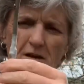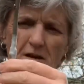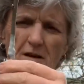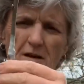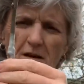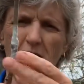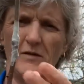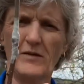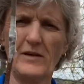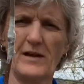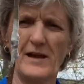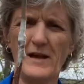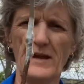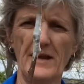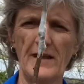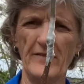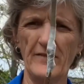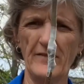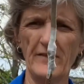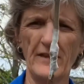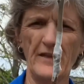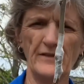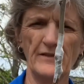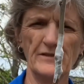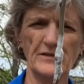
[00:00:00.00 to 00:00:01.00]
Okay,
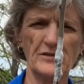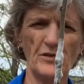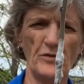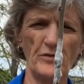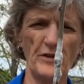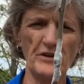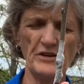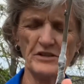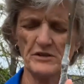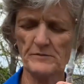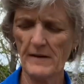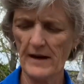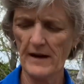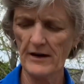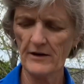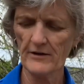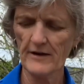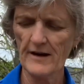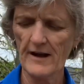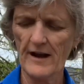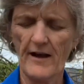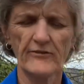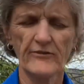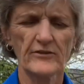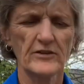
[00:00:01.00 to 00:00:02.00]
and then so there's my
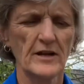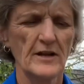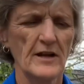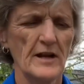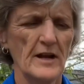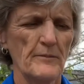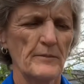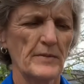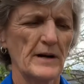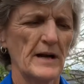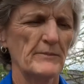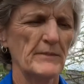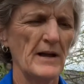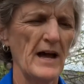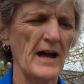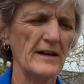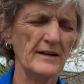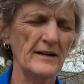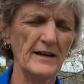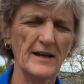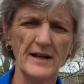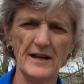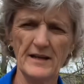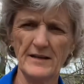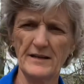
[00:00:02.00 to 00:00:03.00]
graft, but I'm not
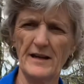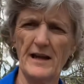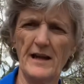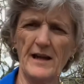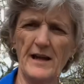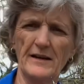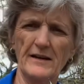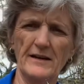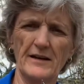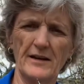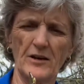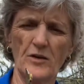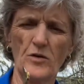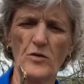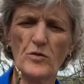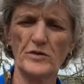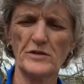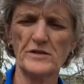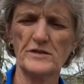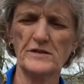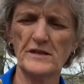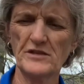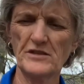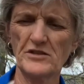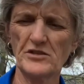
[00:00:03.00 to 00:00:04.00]
done yet. And of course,
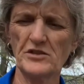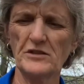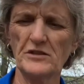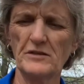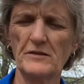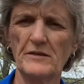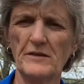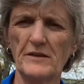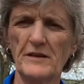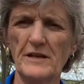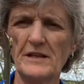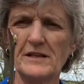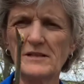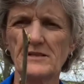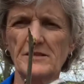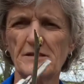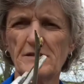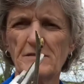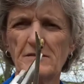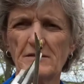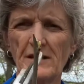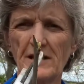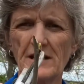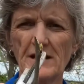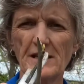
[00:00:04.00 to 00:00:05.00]

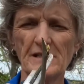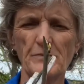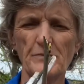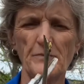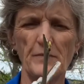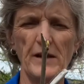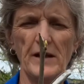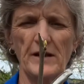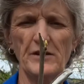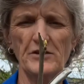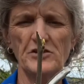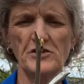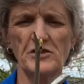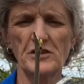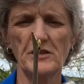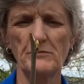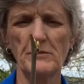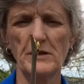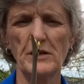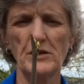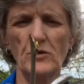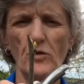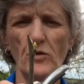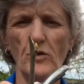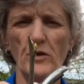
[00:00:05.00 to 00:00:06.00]
these buds should
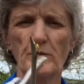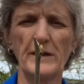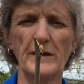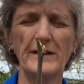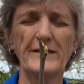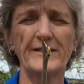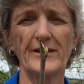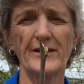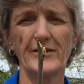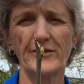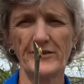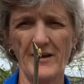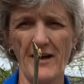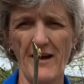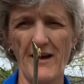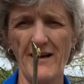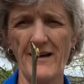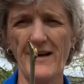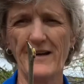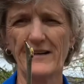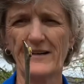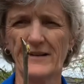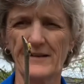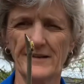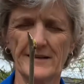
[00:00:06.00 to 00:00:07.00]
be dormant. They're
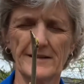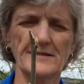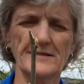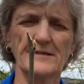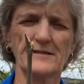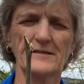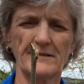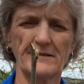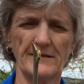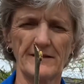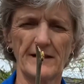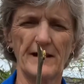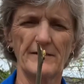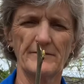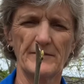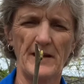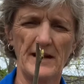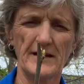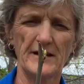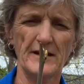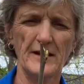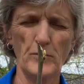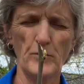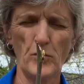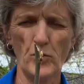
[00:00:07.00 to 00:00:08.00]
not, because I
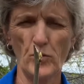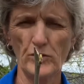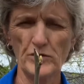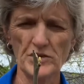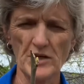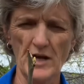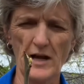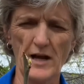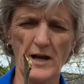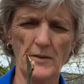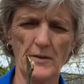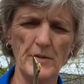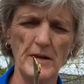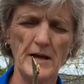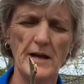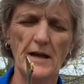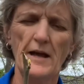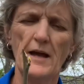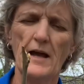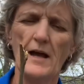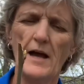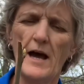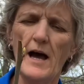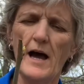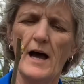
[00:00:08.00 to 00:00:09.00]
did a poor job
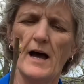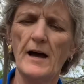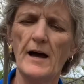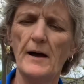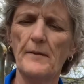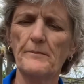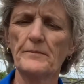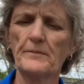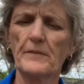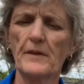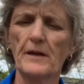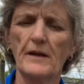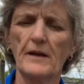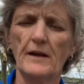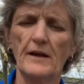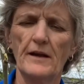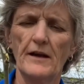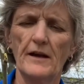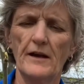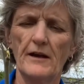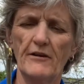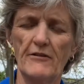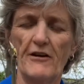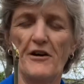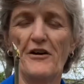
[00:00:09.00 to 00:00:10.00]

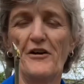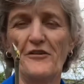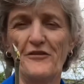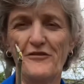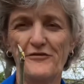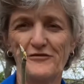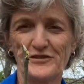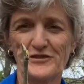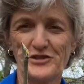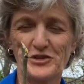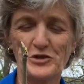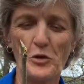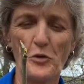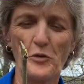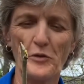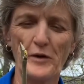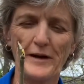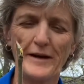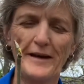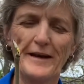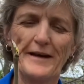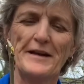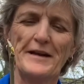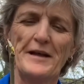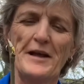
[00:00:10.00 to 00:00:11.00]
of storing
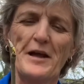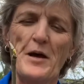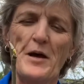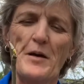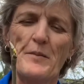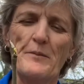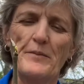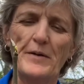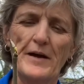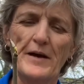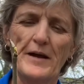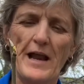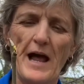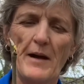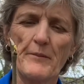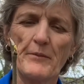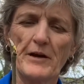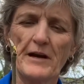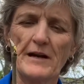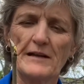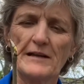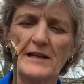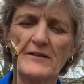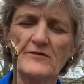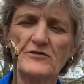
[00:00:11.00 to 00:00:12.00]
it. But I'm
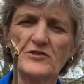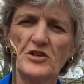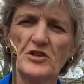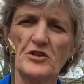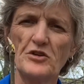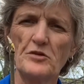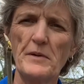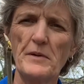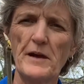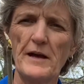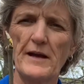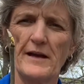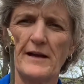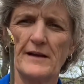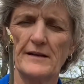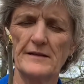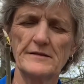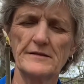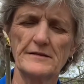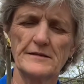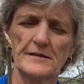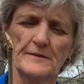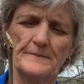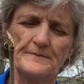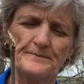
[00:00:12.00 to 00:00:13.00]
going to leave 2
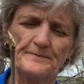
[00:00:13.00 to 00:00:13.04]
buds,